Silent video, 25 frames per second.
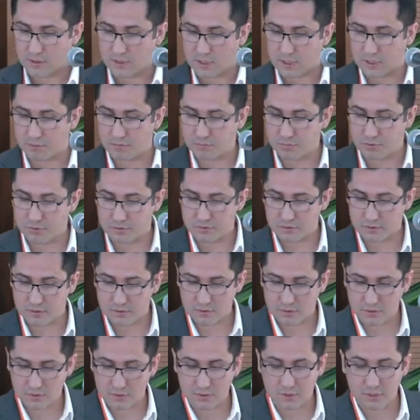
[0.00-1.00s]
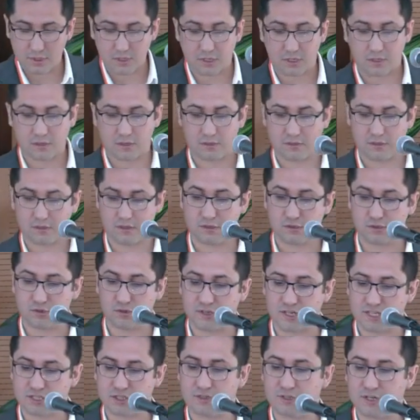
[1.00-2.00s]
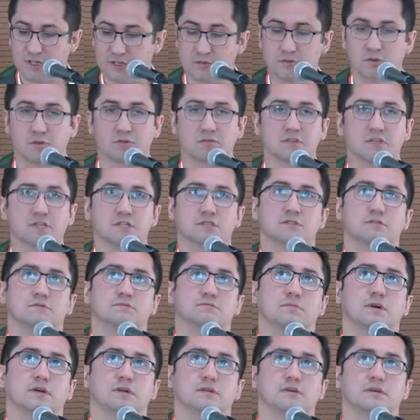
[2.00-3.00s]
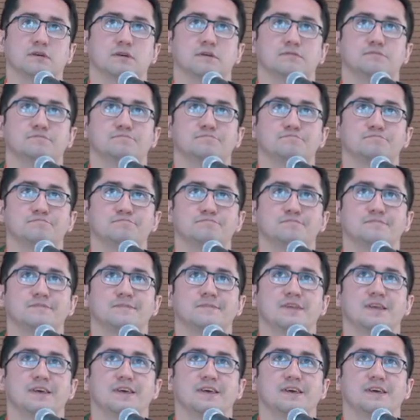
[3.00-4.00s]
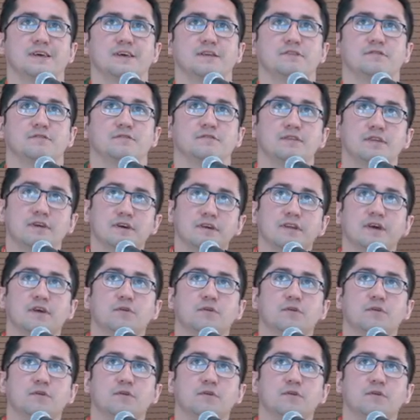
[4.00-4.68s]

I put the international recognition, but then